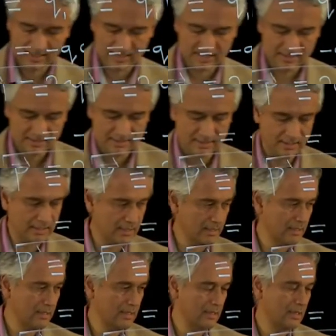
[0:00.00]
and
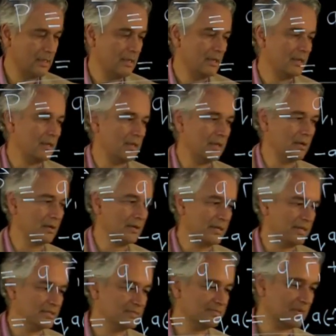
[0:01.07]
here
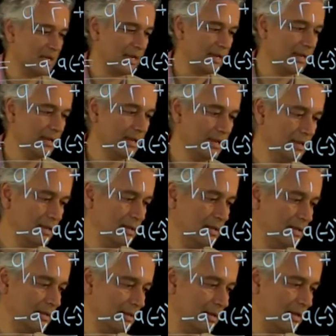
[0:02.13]
is my
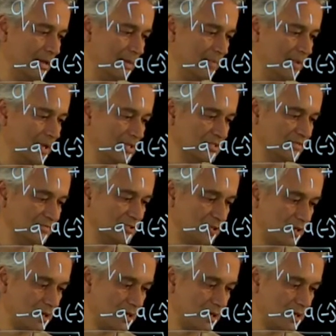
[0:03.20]
positive